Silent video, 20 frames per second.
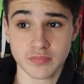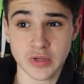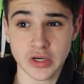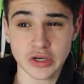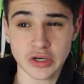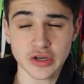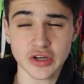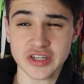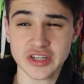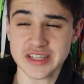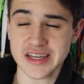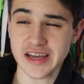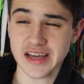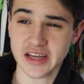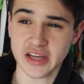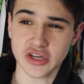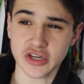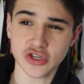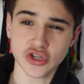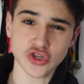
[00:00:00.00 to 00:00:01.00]
looks like a
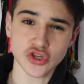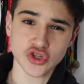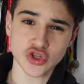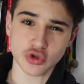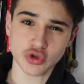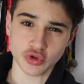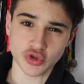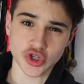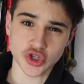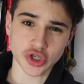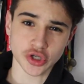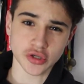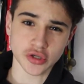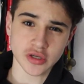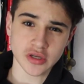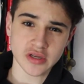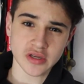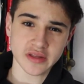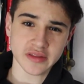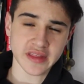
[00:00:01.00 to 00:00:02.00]
neutral shoe.
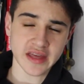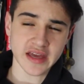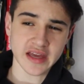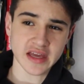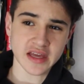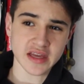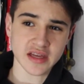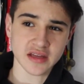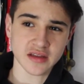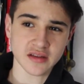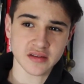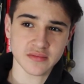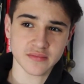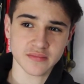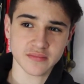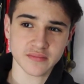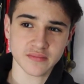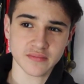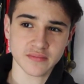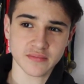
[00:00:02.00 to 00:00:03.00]

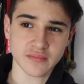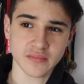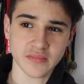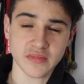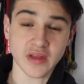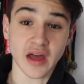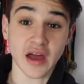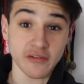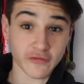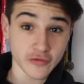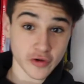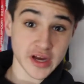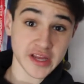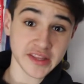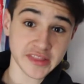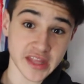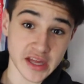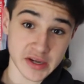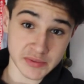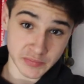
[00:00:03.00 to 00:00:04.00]
I've
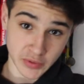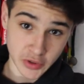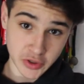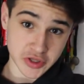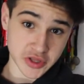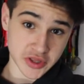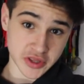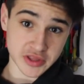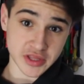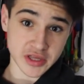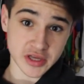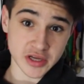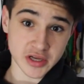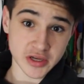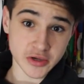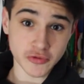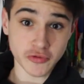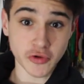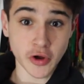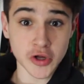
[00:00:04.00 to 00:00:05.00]
read that both
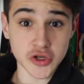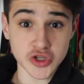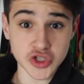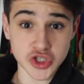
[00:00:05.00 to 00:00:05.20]
the road